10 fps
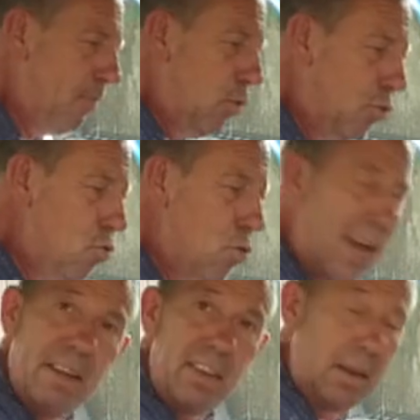You do
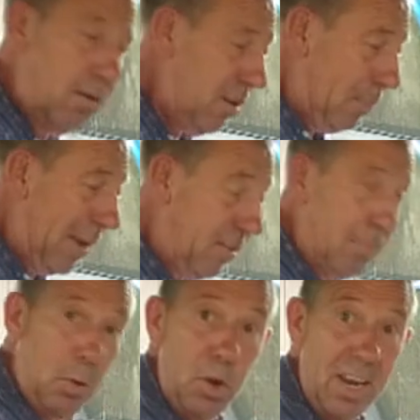get a nice place to
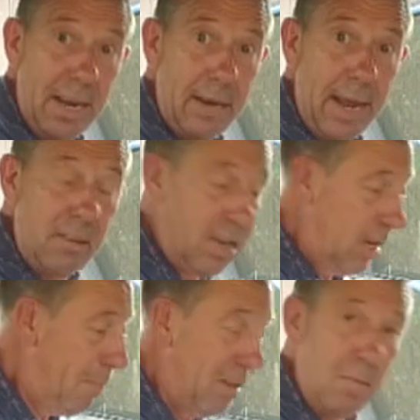put all your knickknacks and
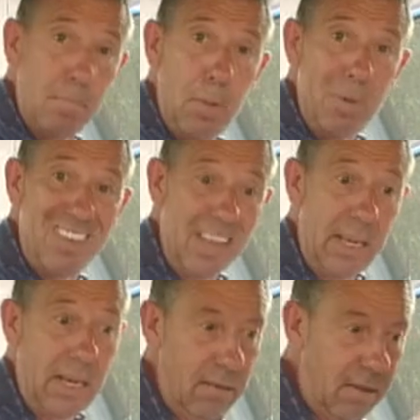your bits and bobbies that the
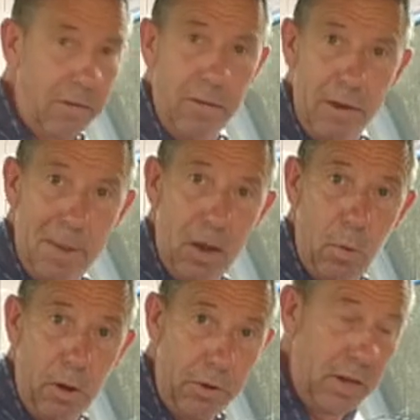kids are throwing about
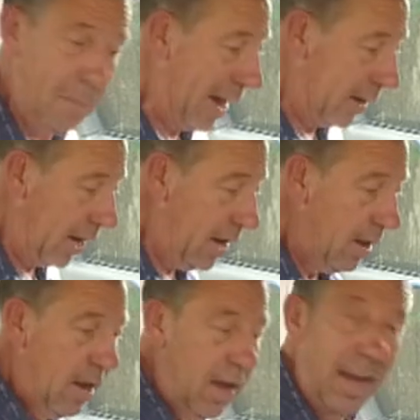while they're in the back here.
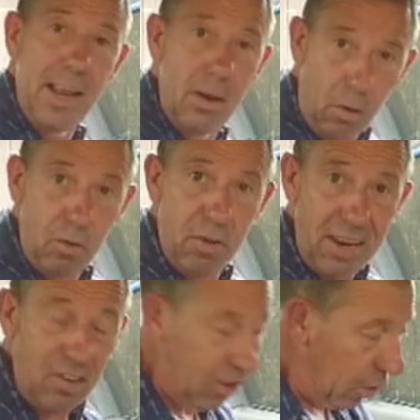And they're not
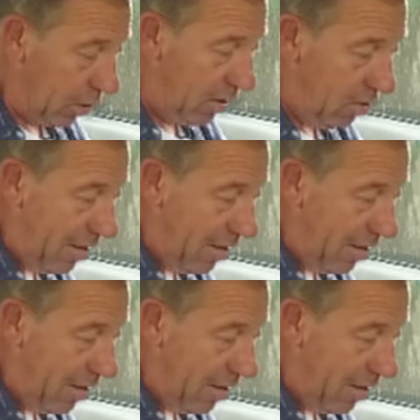granny's stockings.